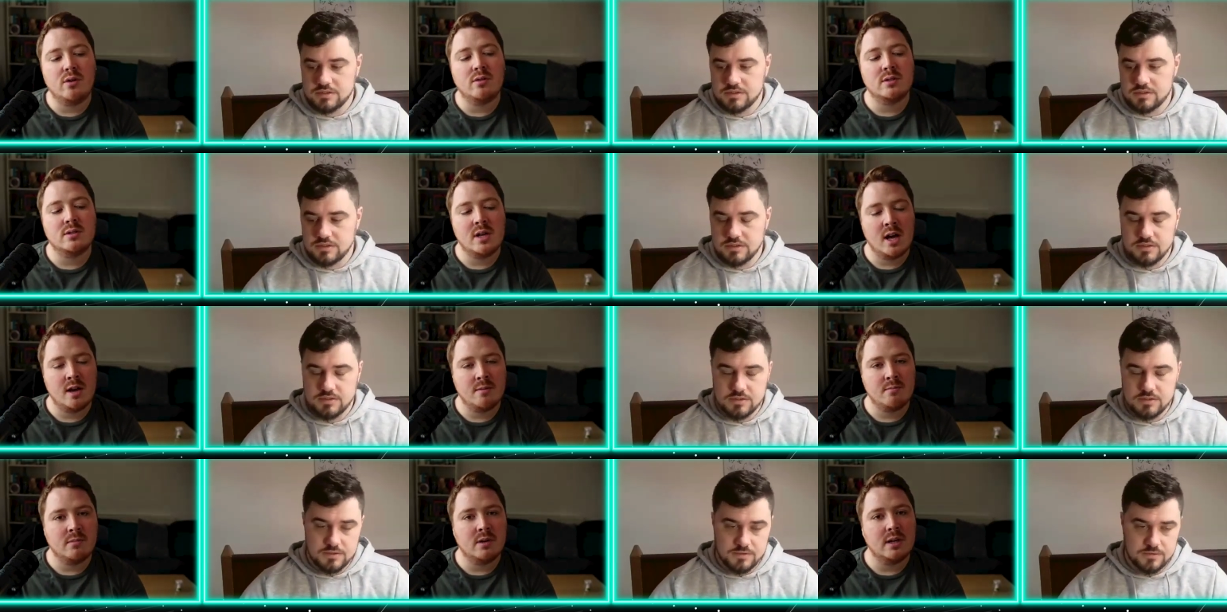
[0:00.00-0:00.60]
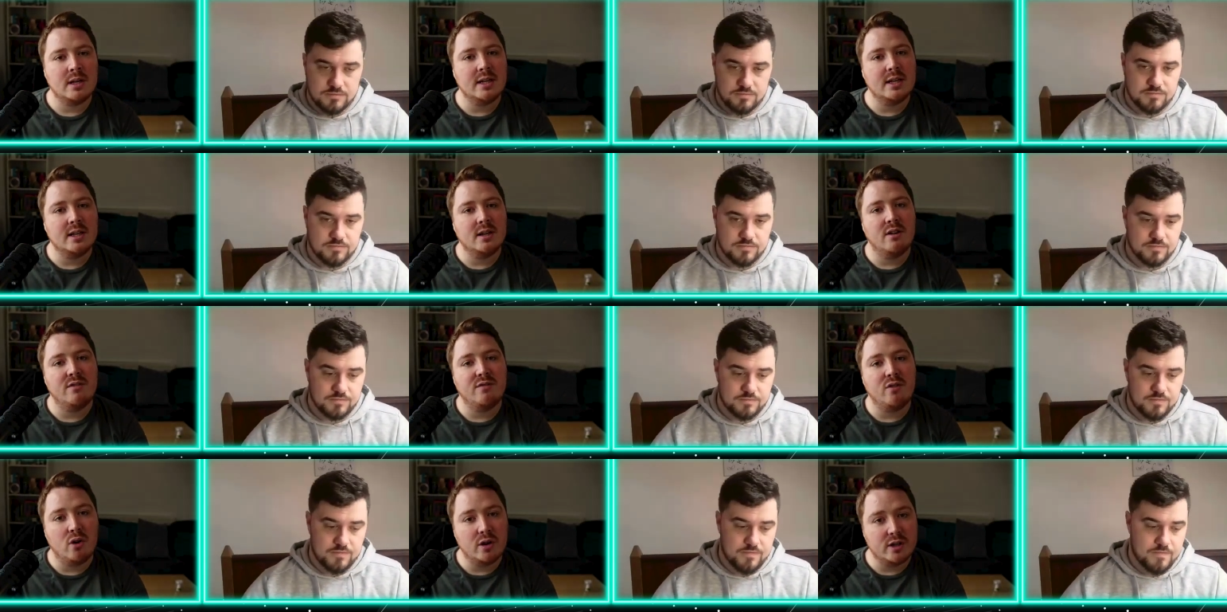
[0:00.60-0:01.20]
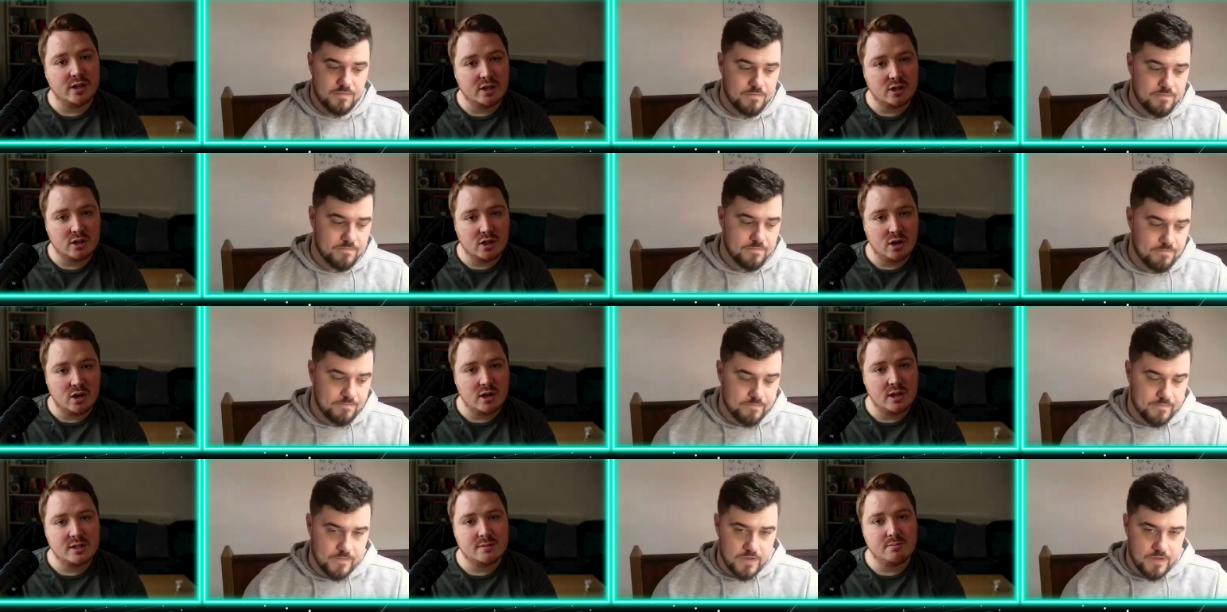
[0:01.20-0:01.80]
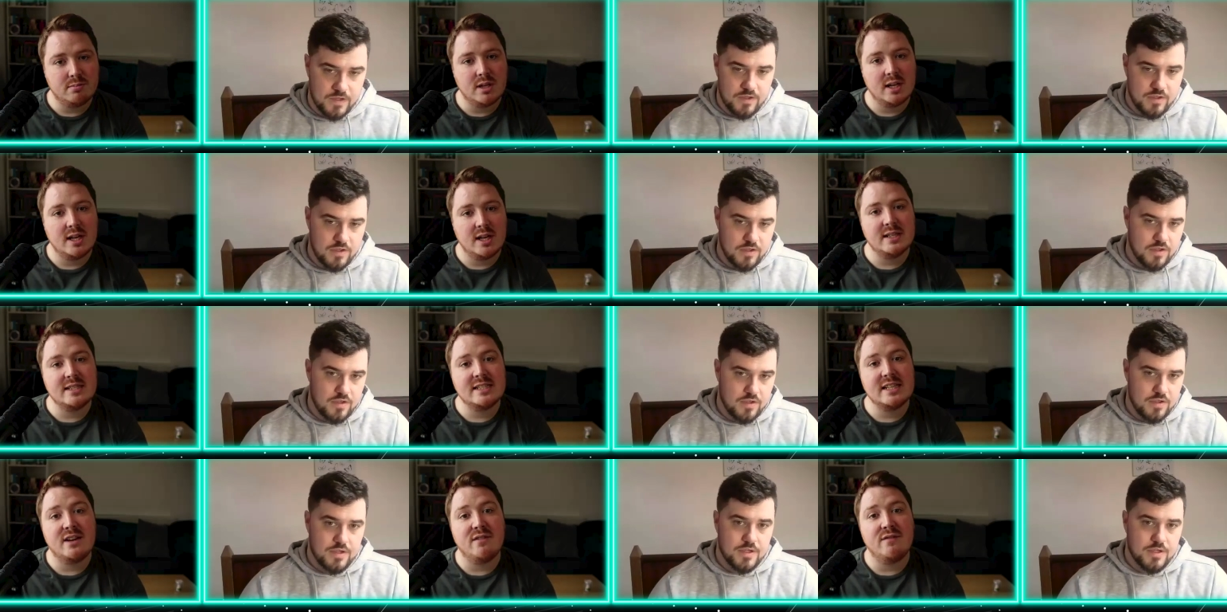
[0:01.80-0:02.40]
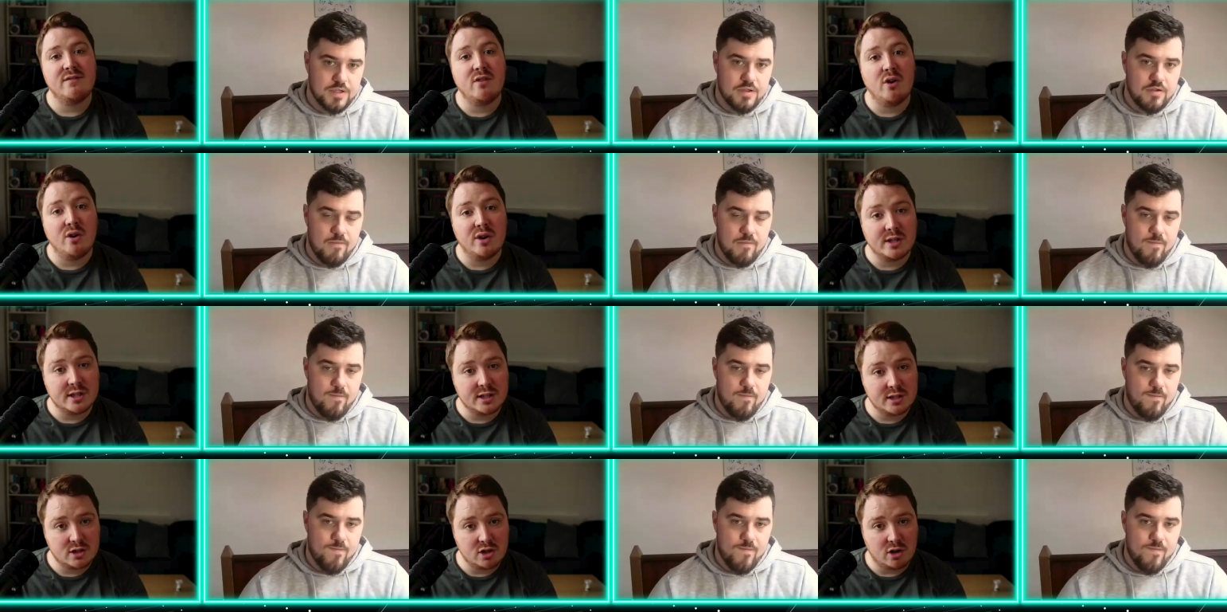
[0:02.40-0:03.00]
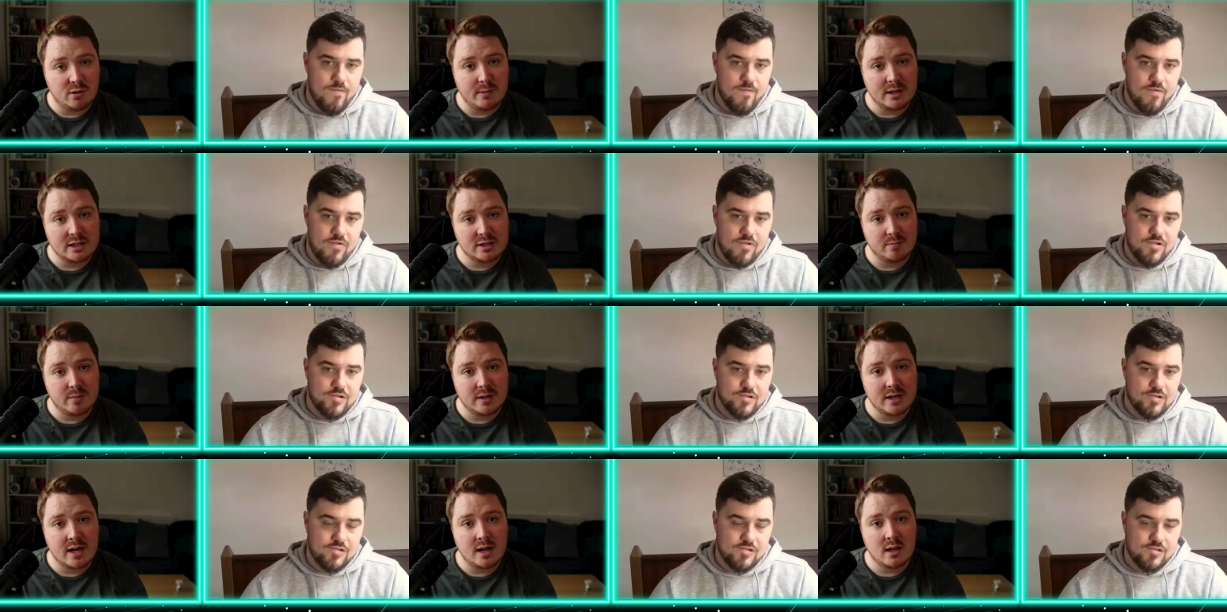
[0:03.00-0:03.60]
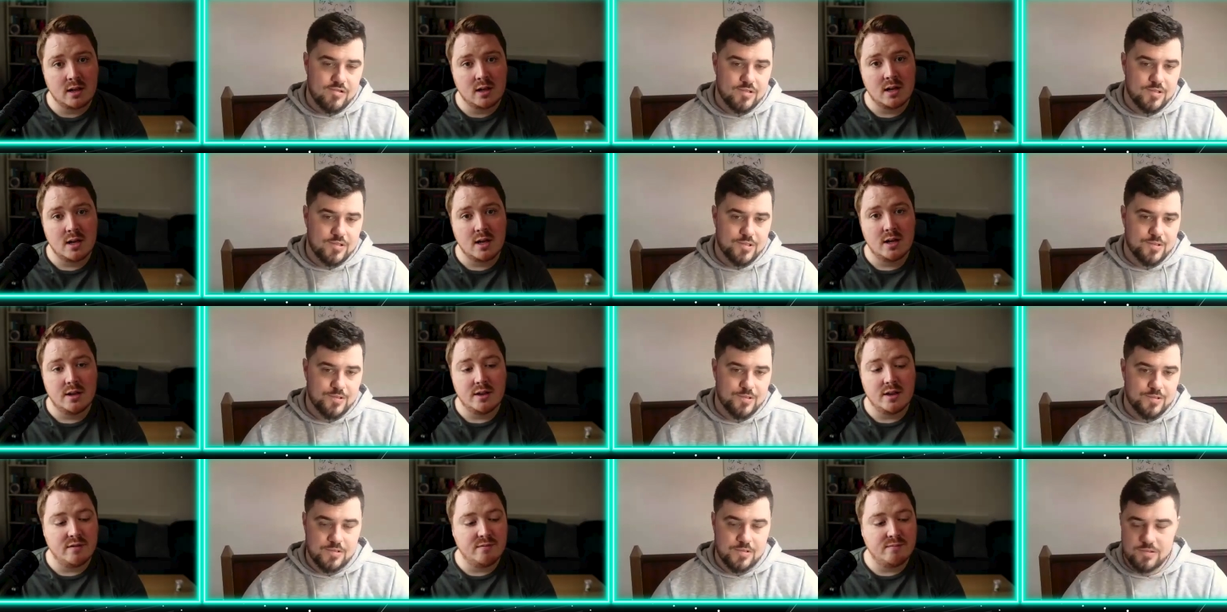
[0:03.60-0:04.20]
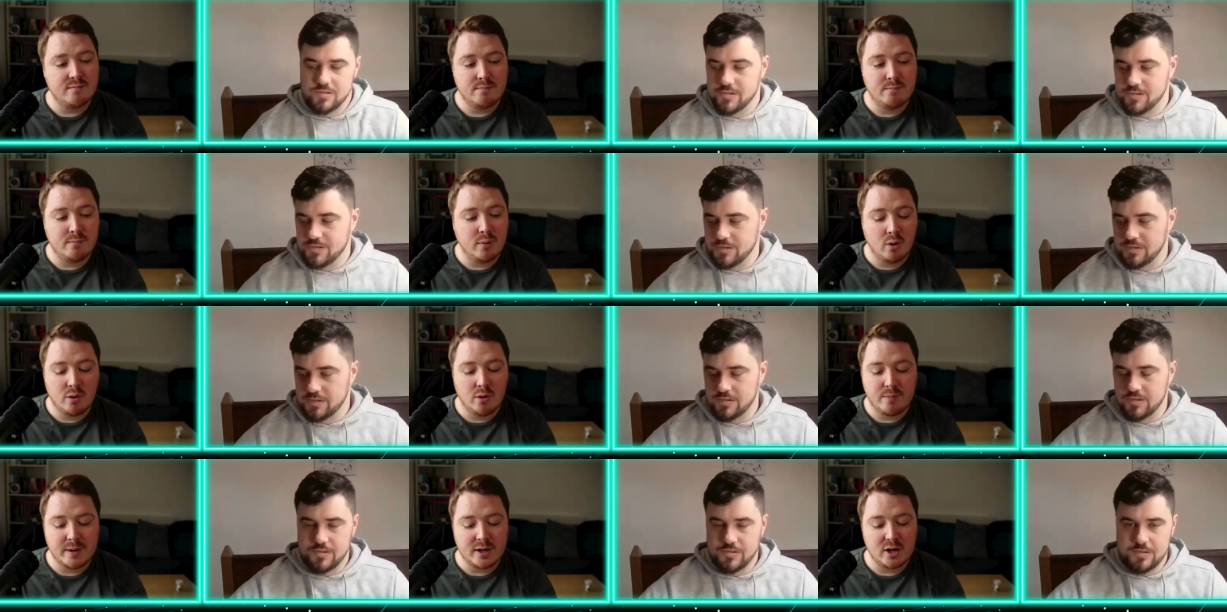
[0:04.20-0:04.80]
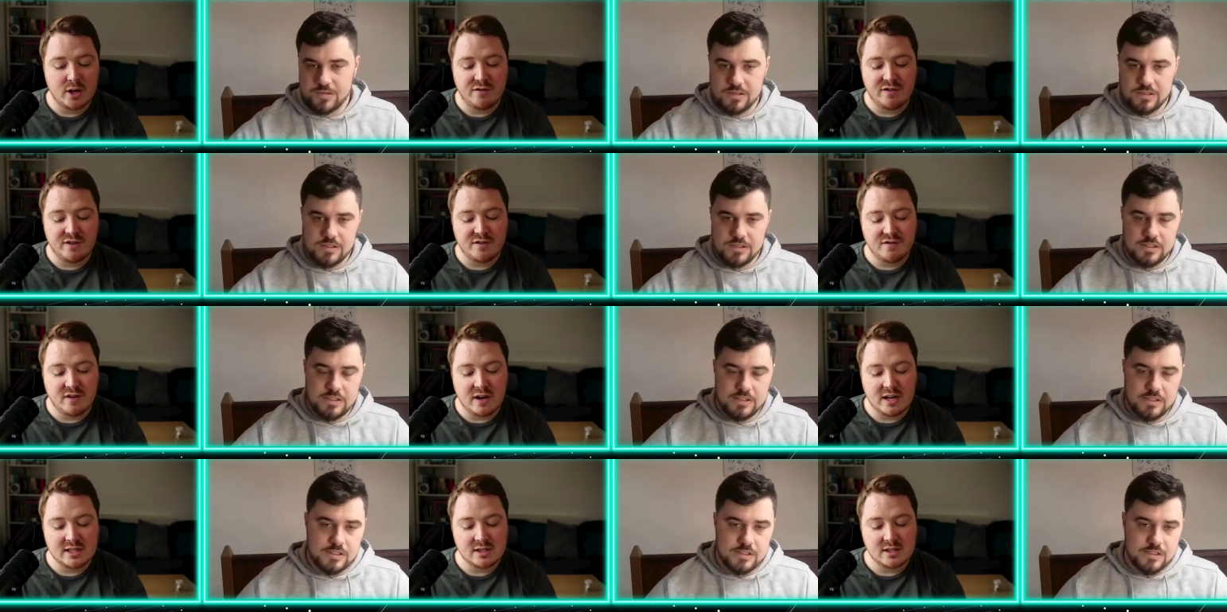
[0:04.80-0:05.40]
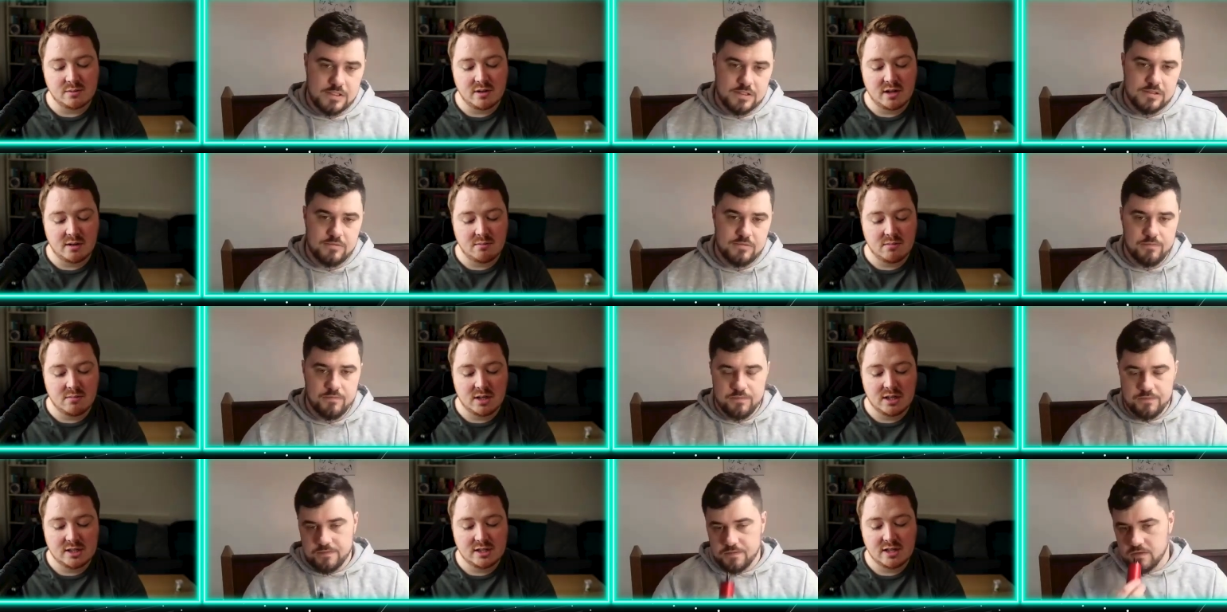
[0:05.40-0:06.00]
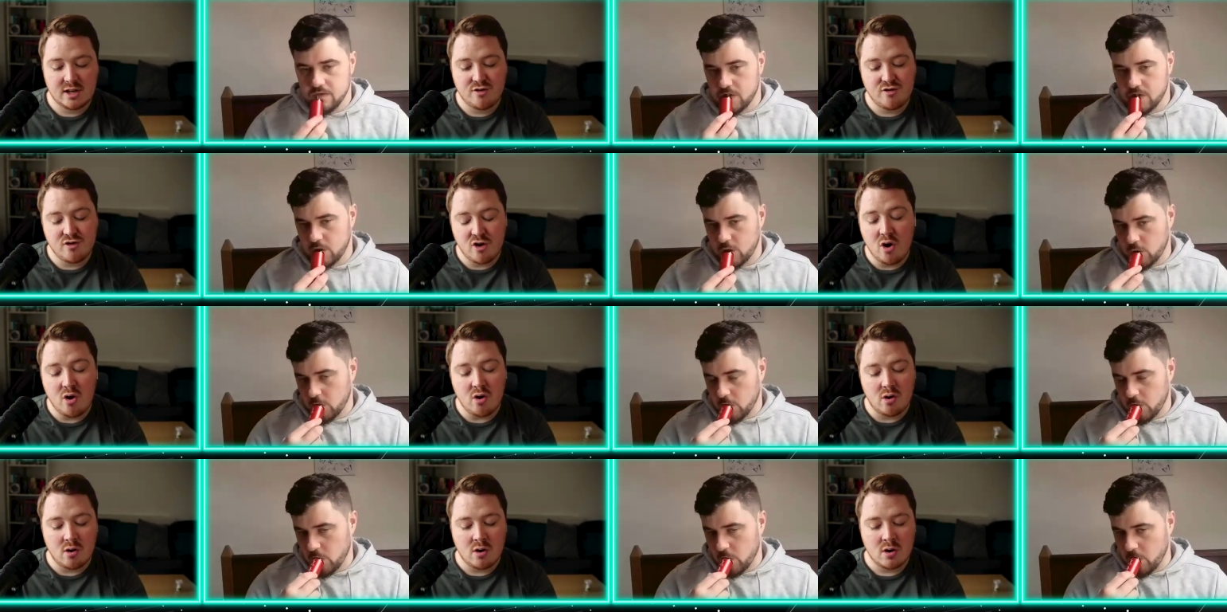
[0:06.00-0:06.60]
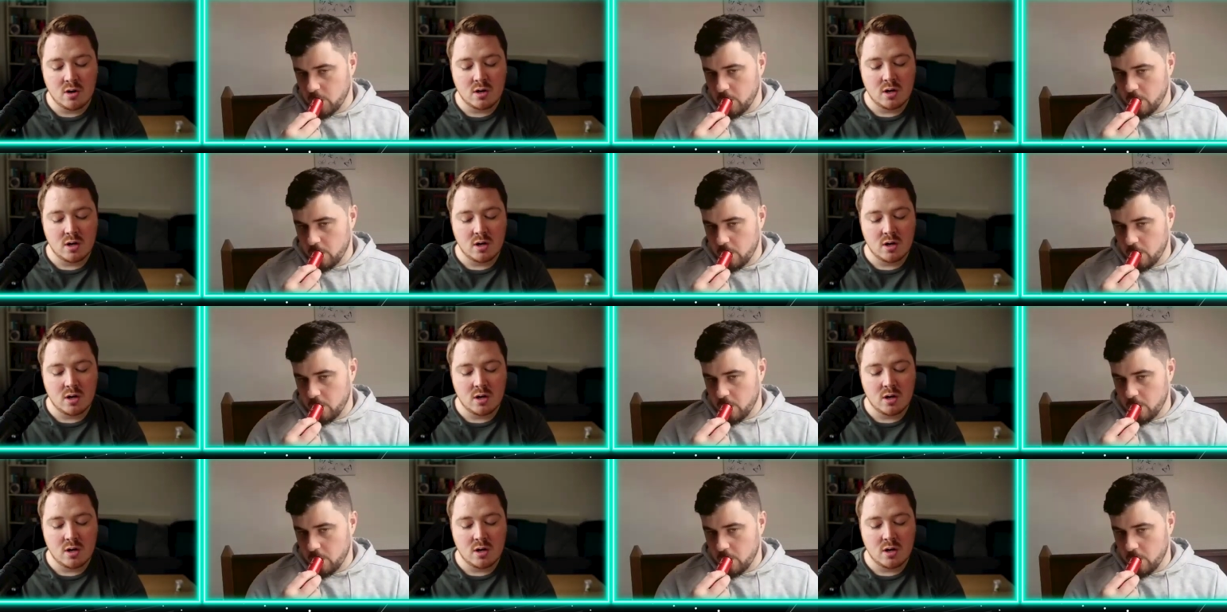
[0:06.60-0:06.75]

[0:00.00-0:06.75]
Speaker 1: time. He avoided Curtis Blaydes, he avoided Tom Aspinall. They've both been offered fights with him, and he said no.